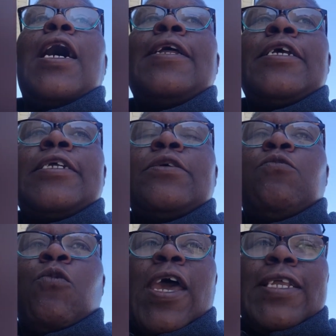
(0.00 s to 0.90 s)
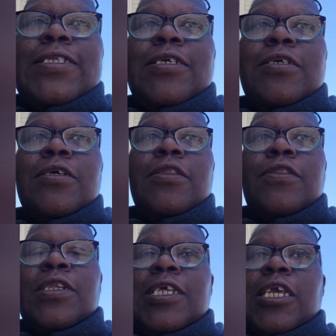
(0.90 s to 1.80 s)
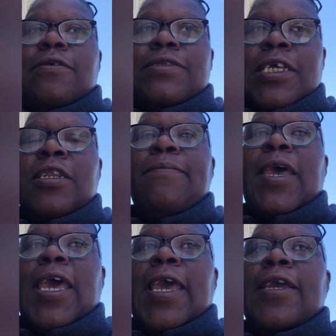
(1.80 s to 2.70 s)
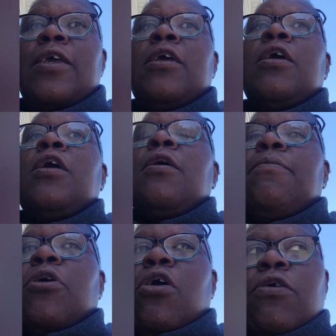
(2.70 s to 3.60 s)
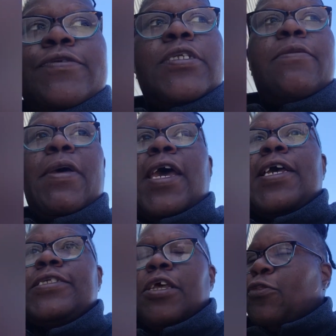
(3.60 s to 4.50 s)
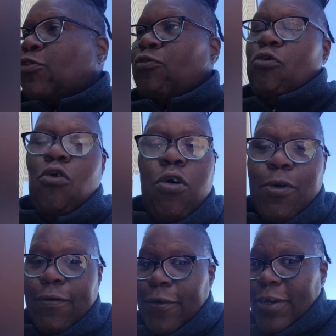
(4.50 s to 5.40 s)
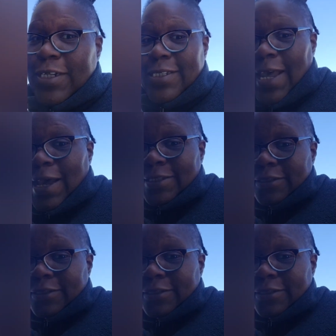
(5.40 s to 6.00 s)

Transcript: I need to wet the leaves in the bag, put holes in the bags, and throw them over in the side